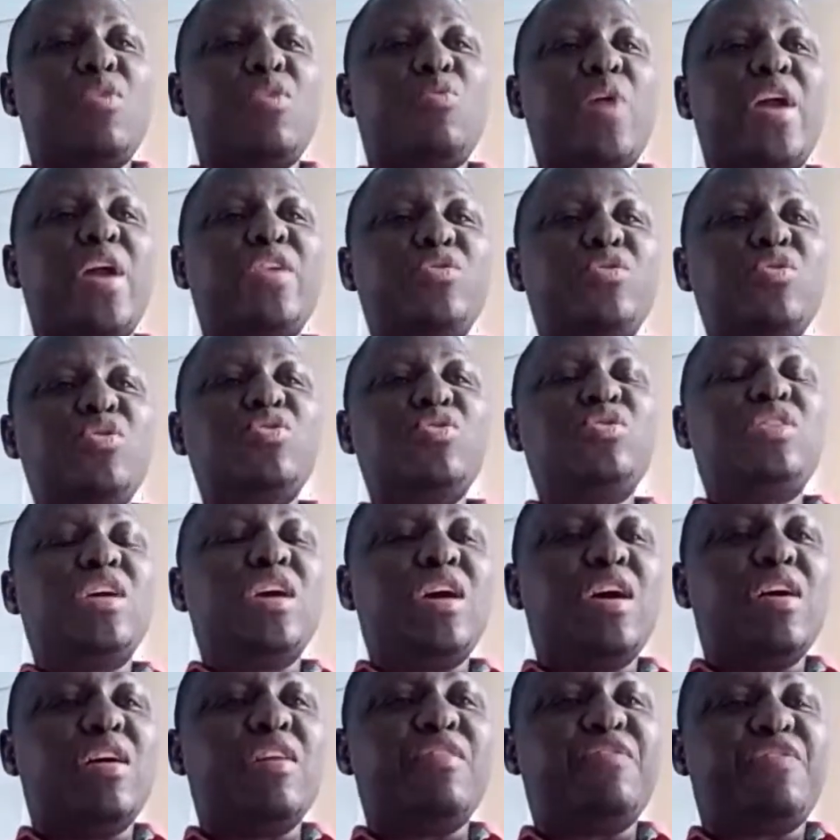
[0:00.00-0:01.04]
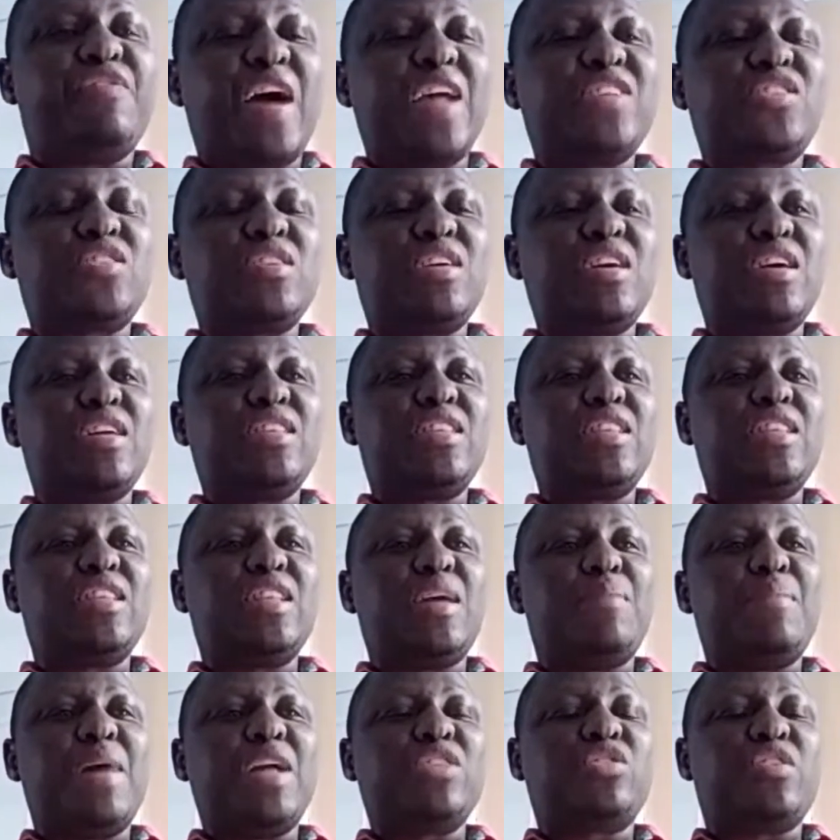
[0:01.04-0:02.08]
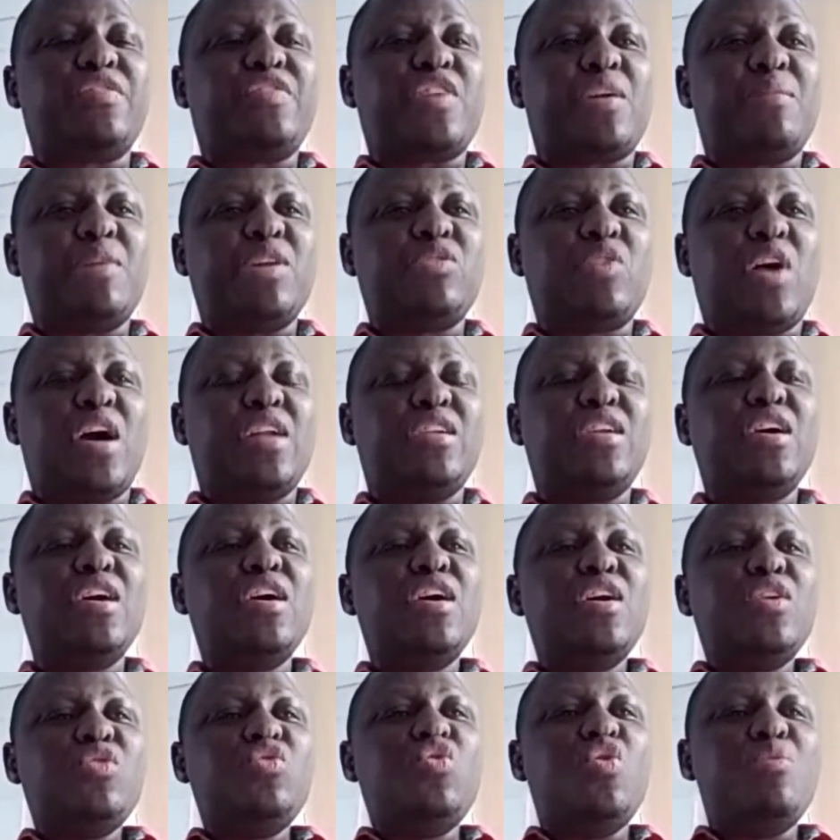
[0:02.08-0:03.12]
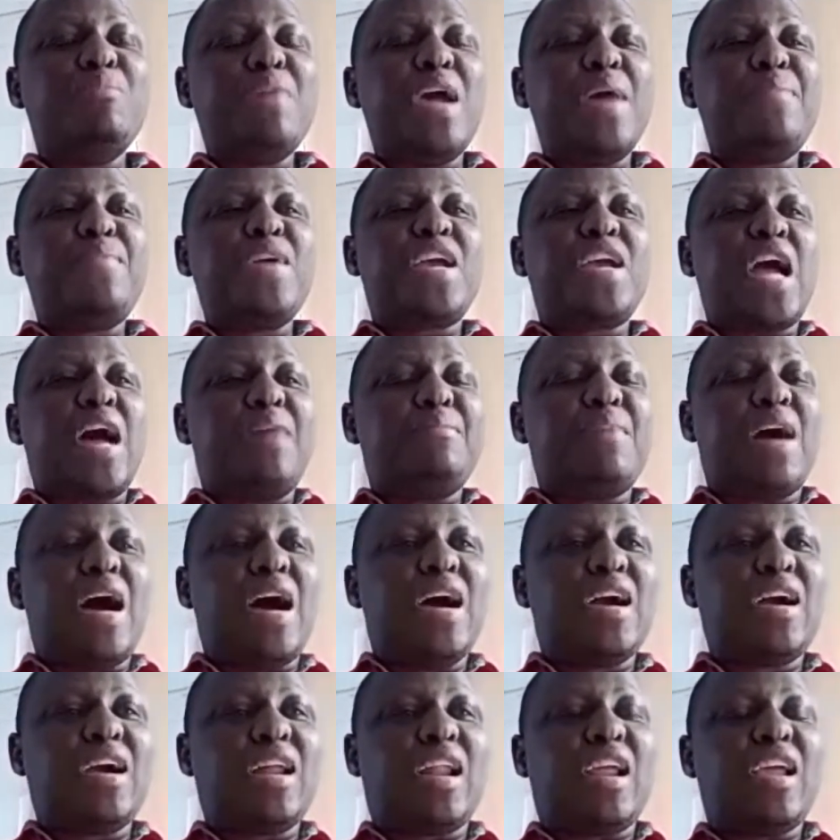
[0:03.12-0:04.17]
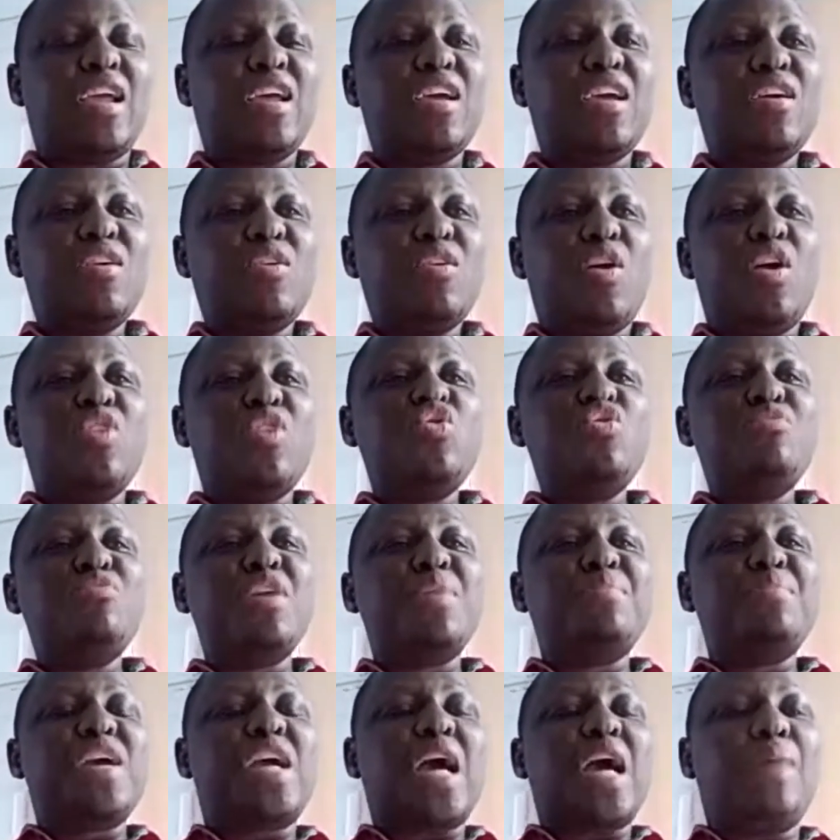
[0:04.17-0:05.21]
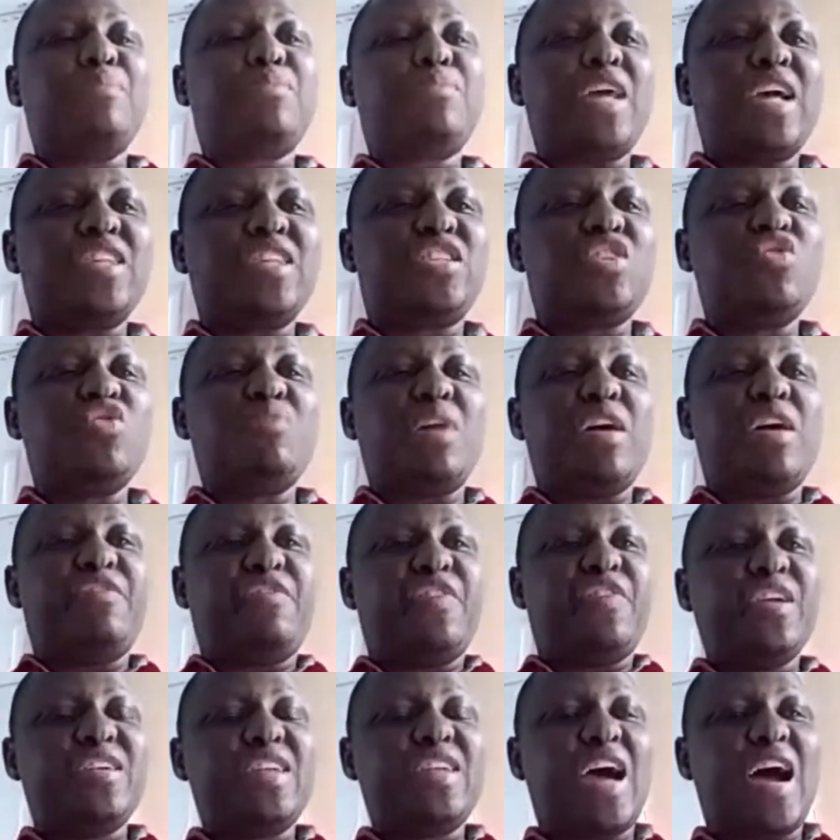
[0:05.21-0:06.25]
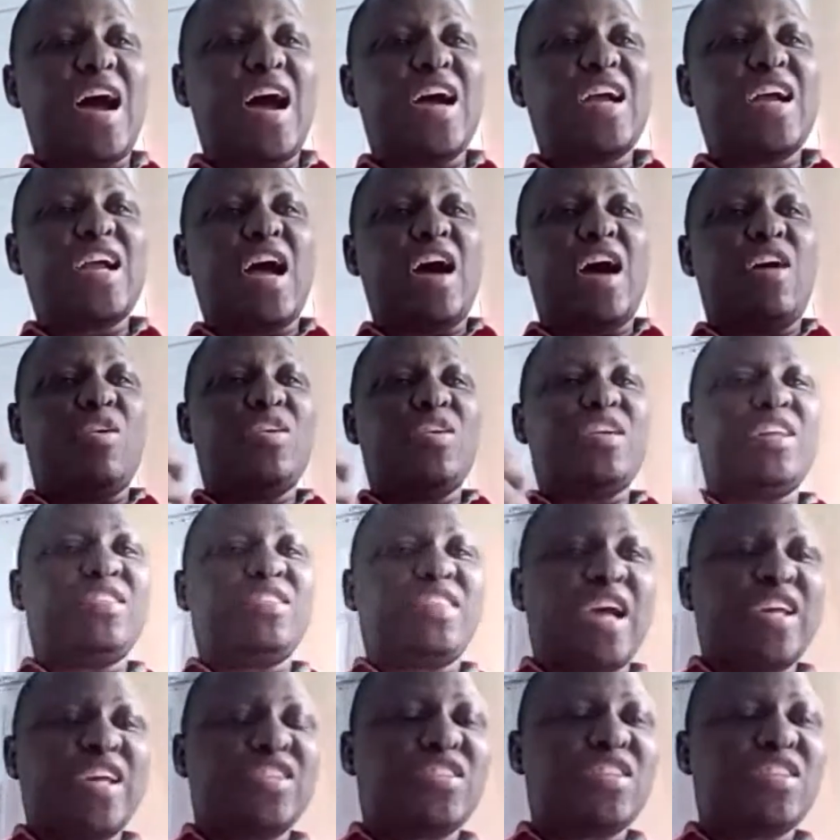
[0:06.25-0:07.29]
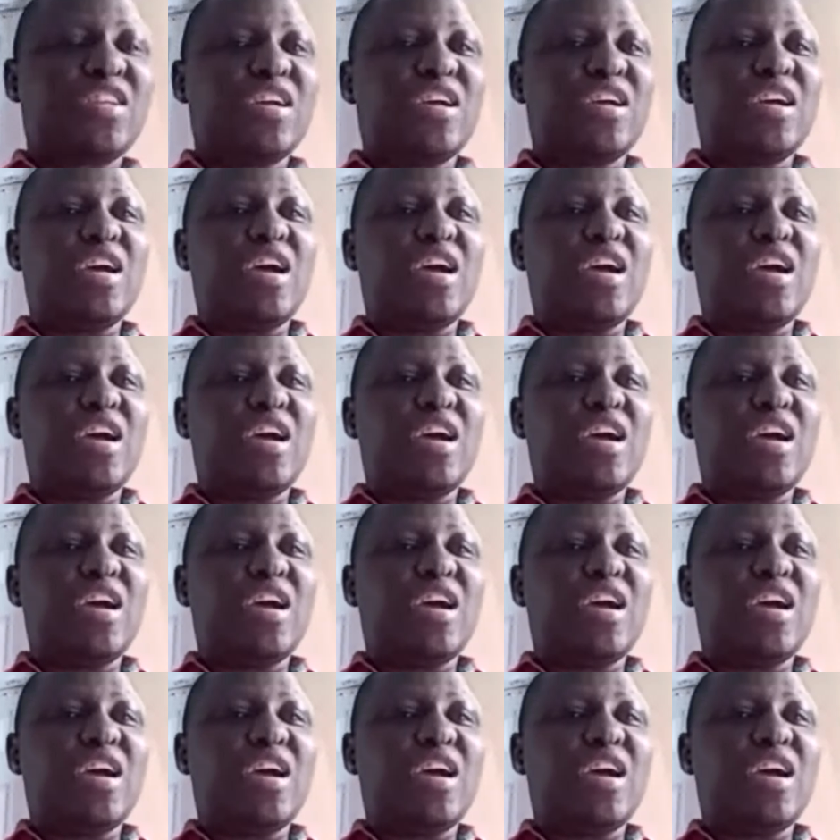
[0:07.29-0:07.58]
when you fast the month of Ramadan, you may become hungry or you may become thirsty. You might feel the hunger or the taste